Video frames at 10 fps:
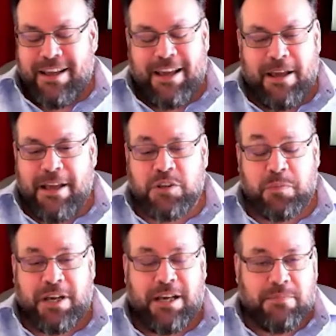it
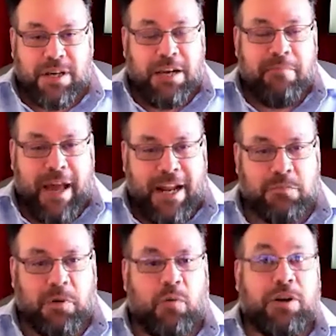just becomes
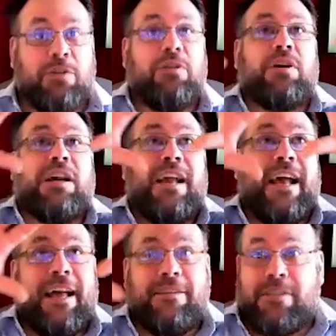unmanageable when you're looking
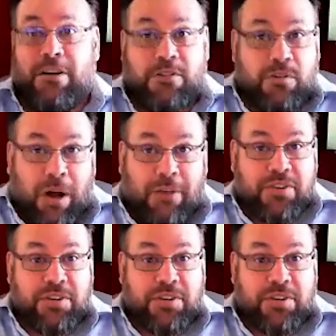at, 12